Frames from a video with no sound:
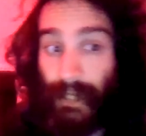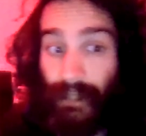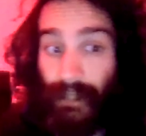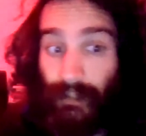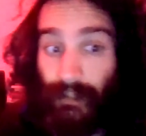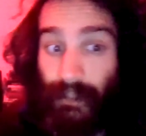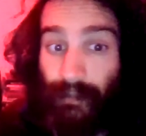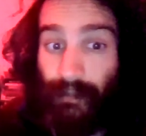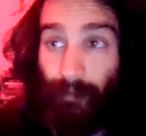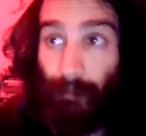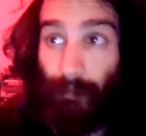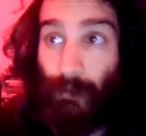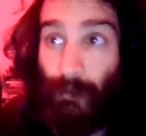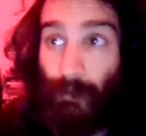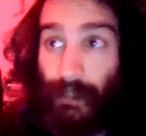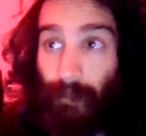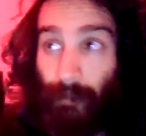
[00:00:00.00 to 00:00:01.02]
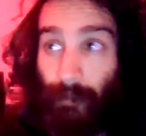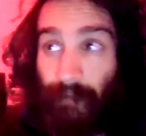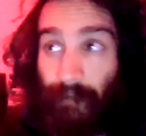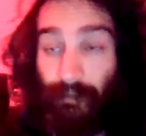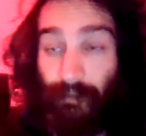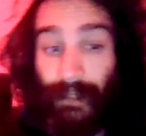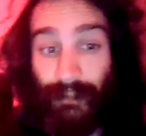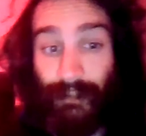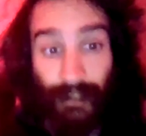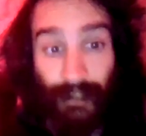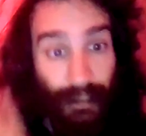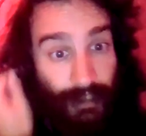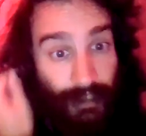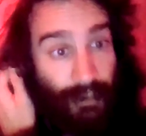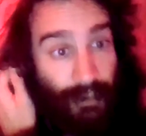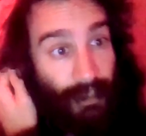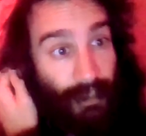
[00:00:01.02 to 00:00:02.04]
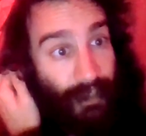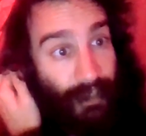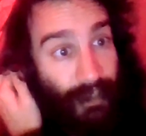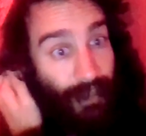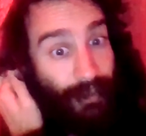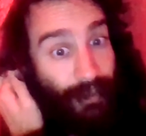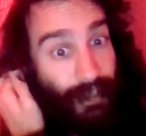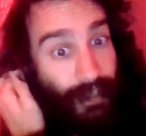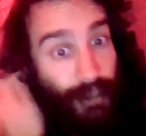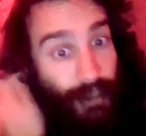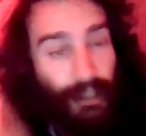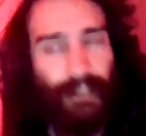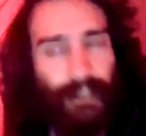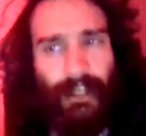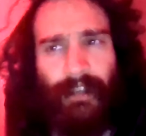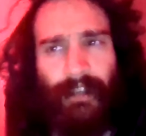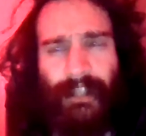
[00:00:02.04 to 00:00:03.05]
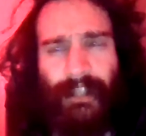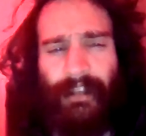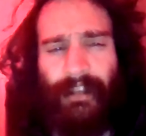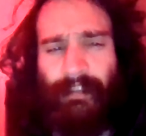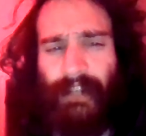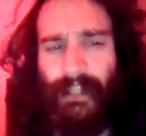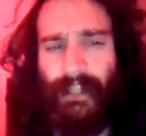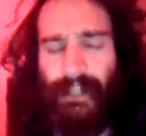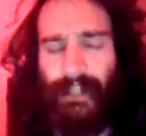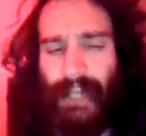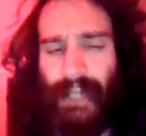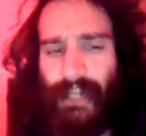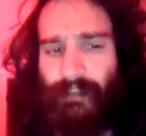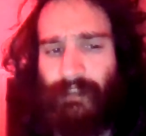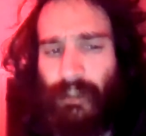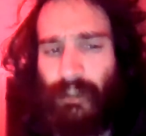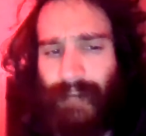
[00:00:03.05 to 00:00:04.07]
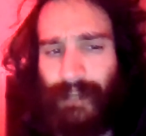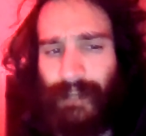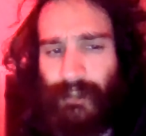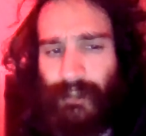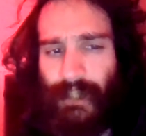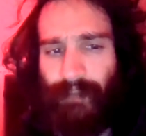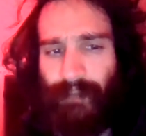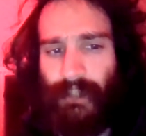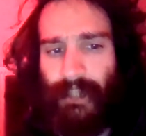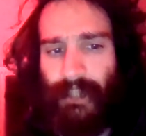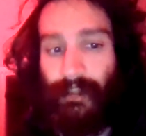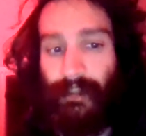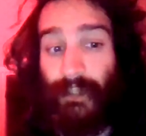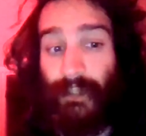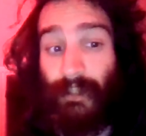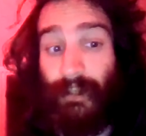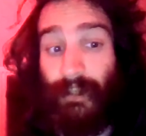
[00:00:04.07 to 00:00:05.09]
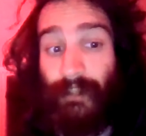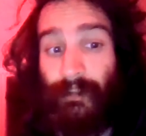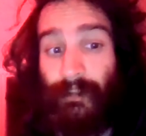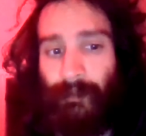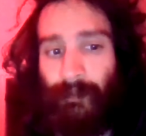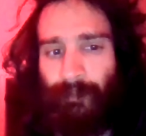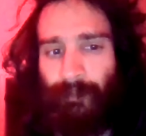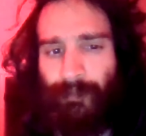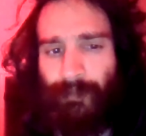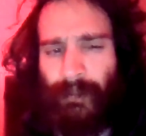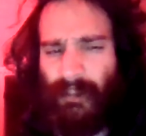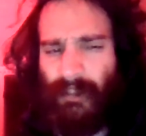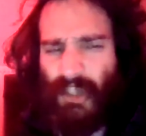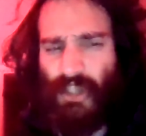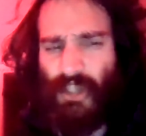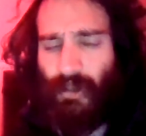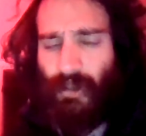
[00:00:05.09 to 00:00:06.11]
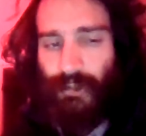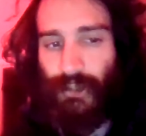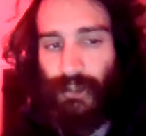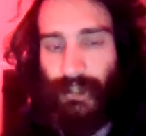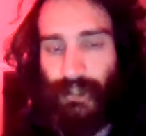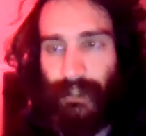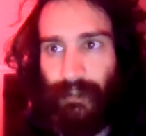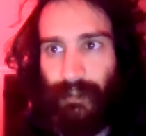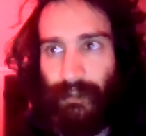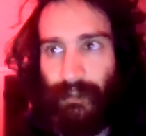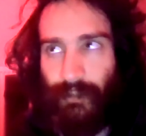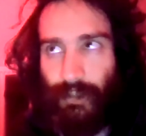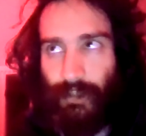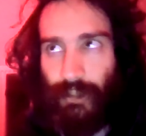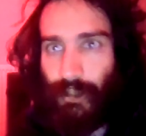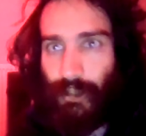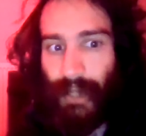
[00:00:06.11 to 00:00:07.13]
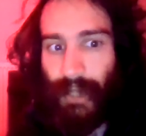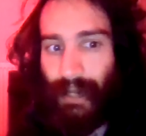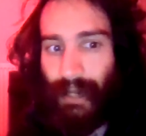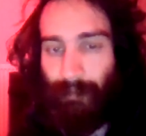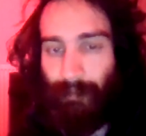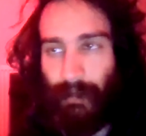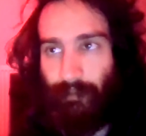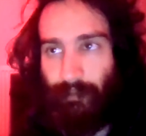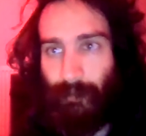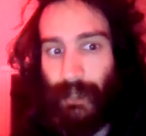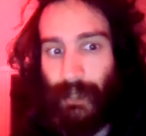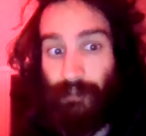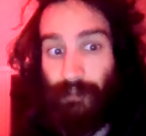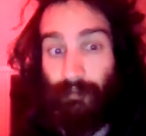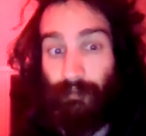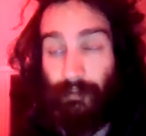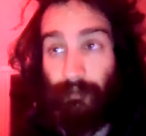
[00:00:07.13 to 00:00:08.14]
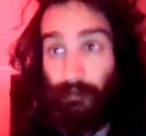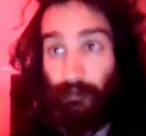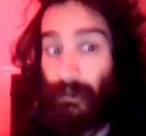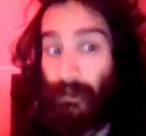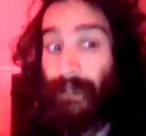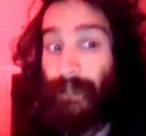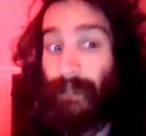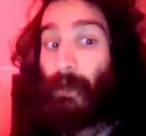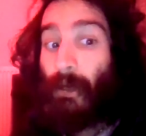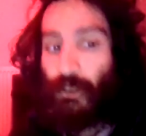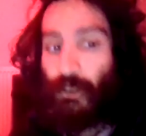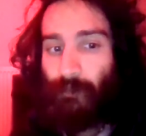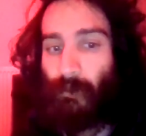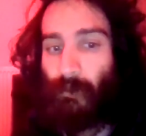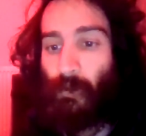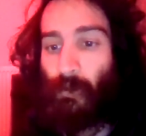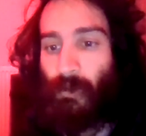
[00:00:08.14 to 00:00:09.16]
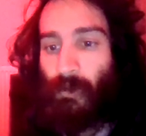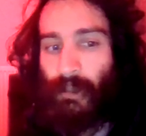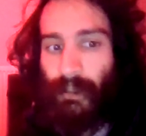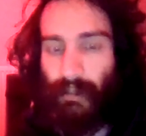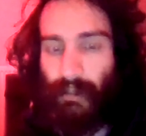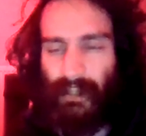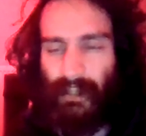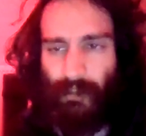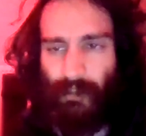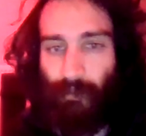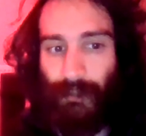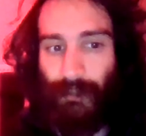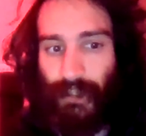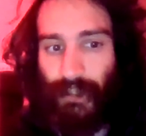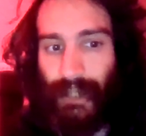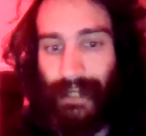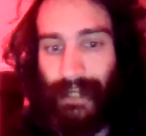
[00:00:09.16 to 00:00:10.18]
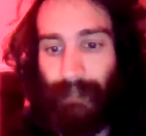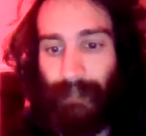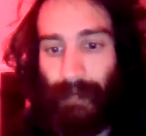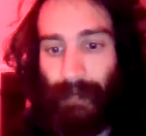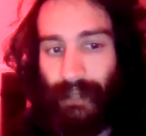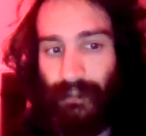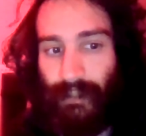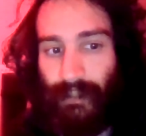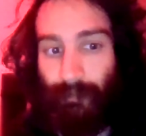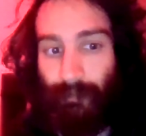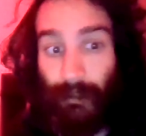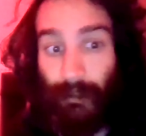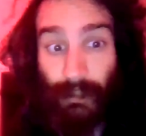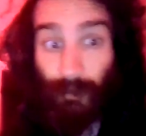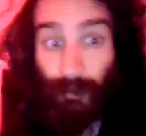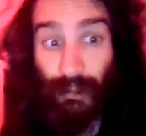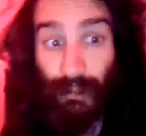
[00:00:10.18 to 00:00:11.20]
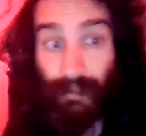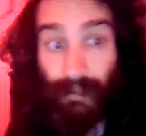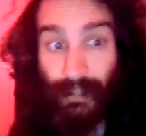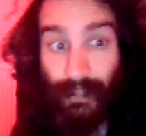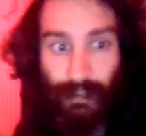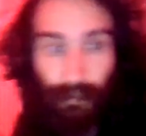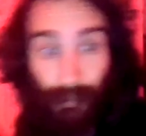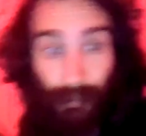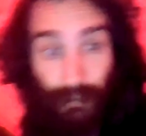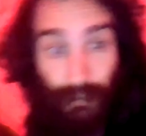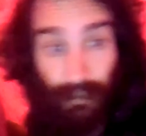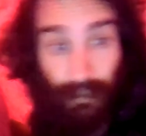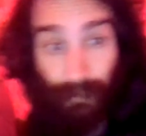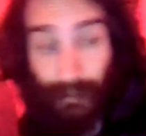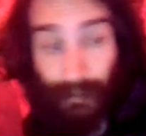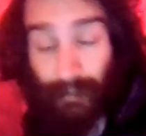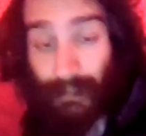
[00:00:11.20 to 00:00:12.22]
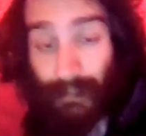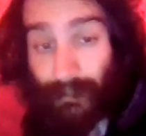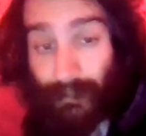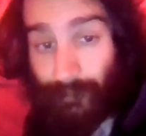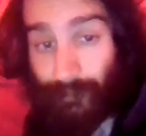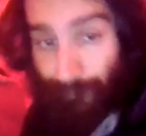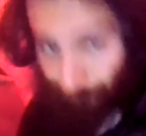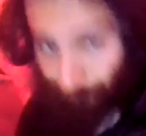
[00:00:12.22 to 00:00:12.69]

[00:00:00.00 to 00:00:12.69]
18, and building up my friends list and learning a shit ton. And then I think at the end of 2017, I decided just consciously to share my information for free, much more, like an almost daily basis, because I was learning so much and so excited.